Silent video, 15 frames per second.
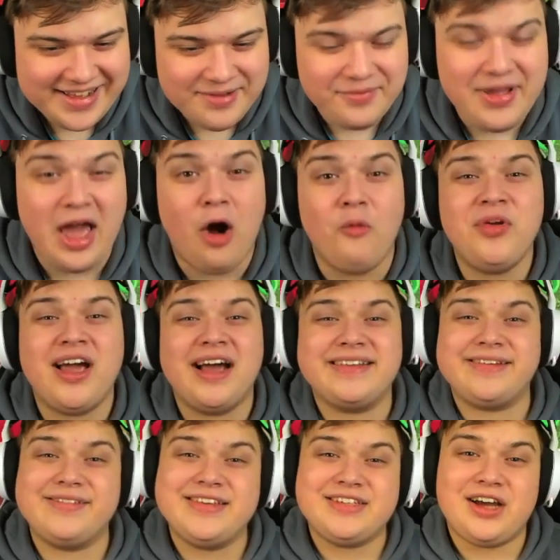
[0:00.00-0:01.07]
But yeah, I hope you guys
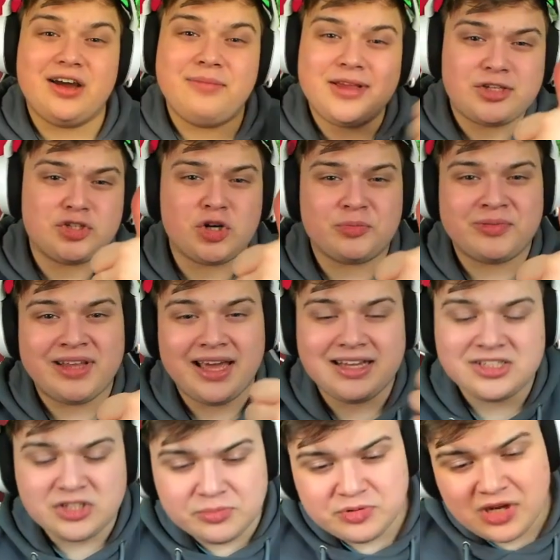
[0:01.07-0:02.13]
have enjoyed. Make sure to drop a like,
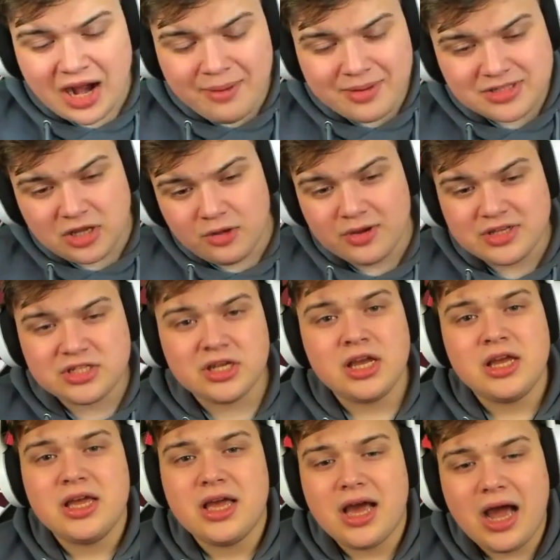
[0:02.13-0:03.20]
subscribe as always.
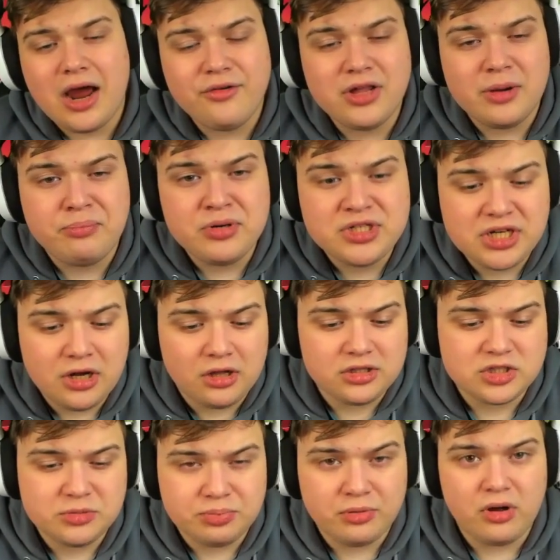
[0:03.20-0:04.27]
I really appreciate all the
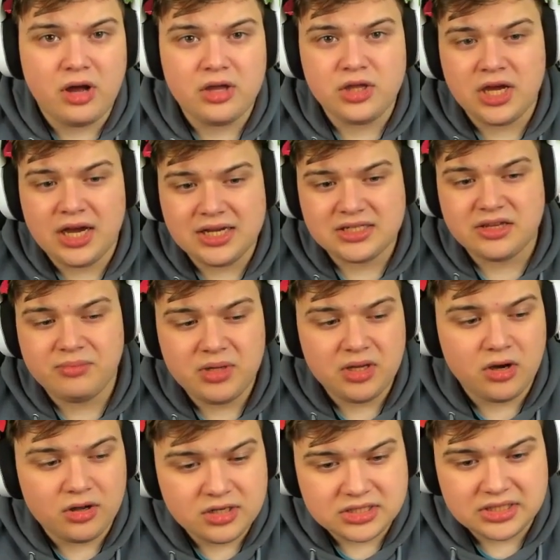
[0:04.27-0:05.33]
support you guys give me.
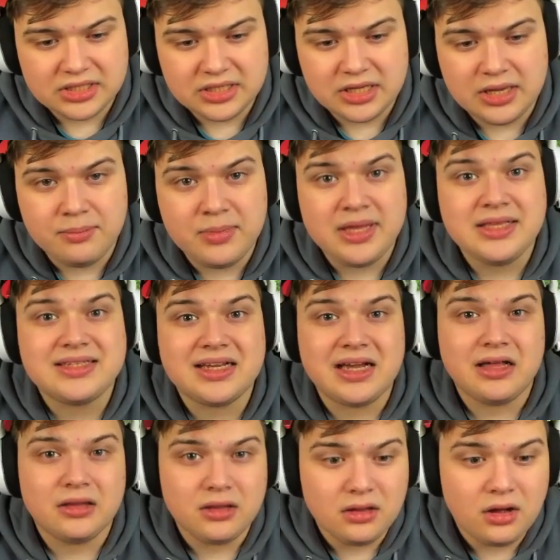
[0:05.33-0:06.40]
Honestly, it means
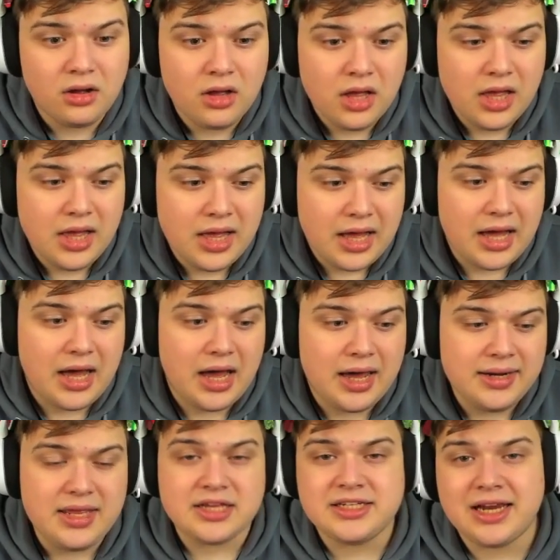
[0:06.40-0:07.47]
a lot.
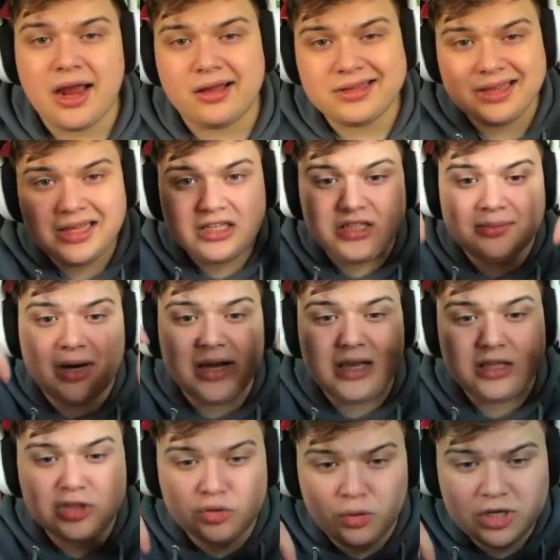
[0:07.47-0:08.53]
And yeah, check out the link to my
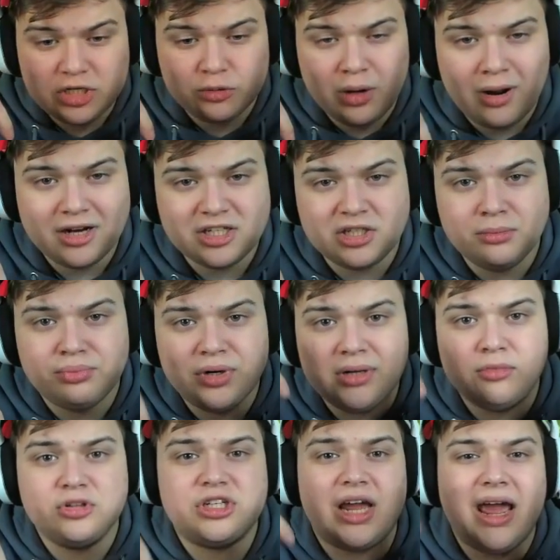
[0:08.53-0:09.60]
Twitch where I stream pretty
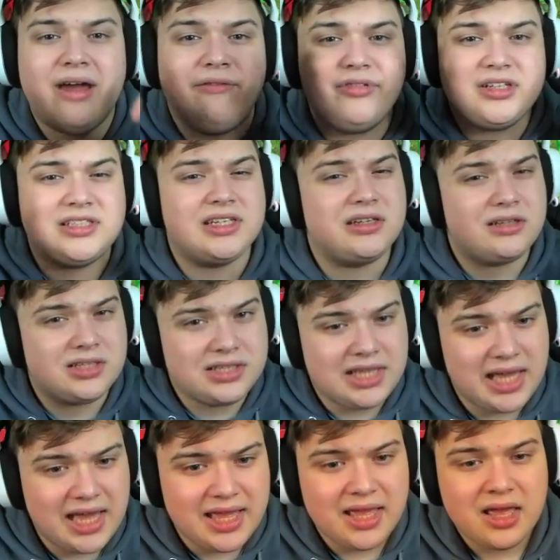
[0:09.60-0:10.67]
much every single
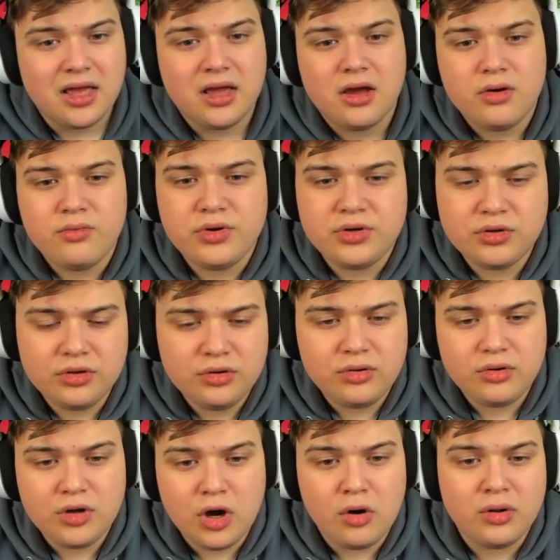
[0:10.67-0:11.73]
day. We do
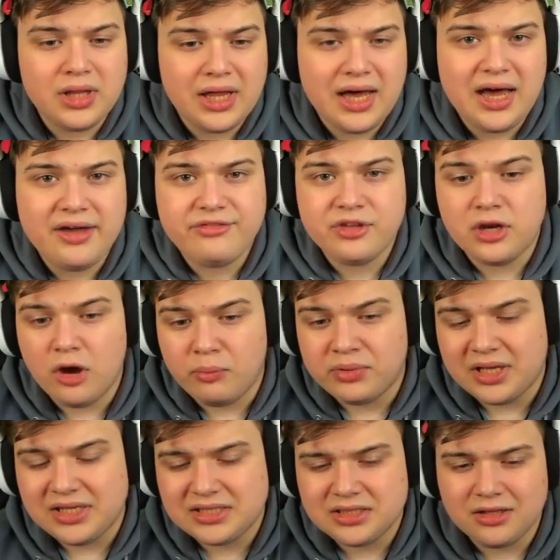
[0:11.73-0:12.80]
go live, you know,
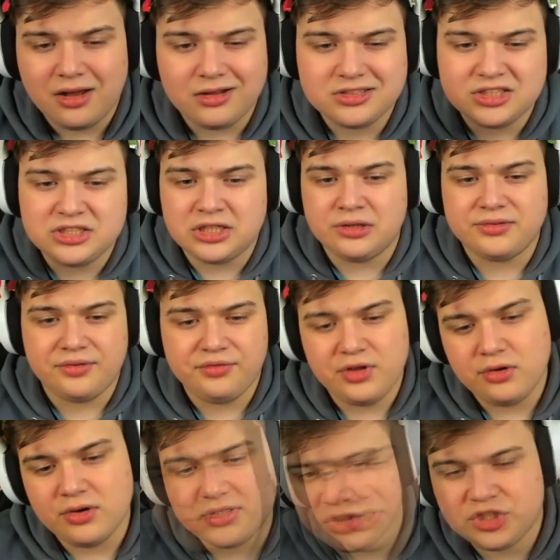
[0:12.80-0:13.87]
play slots, chill with the
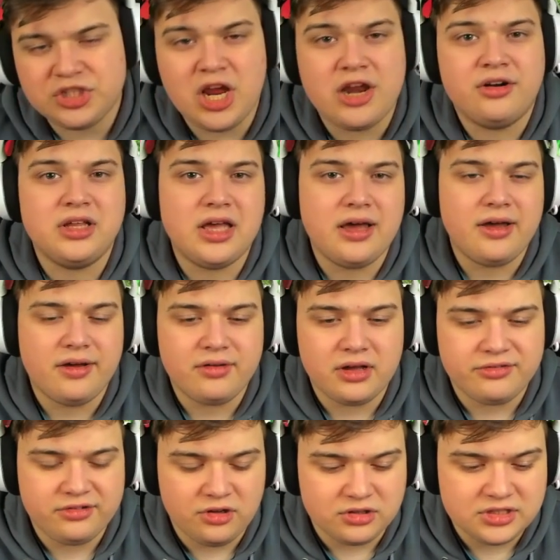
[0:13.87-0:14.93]
viewers. It's generally a, a
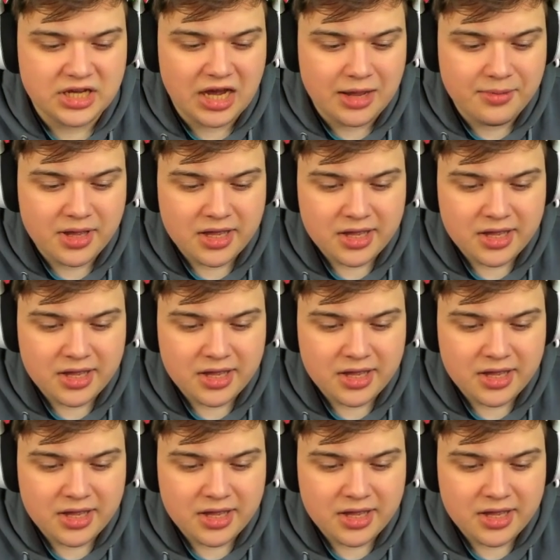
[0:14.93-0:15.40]
good time.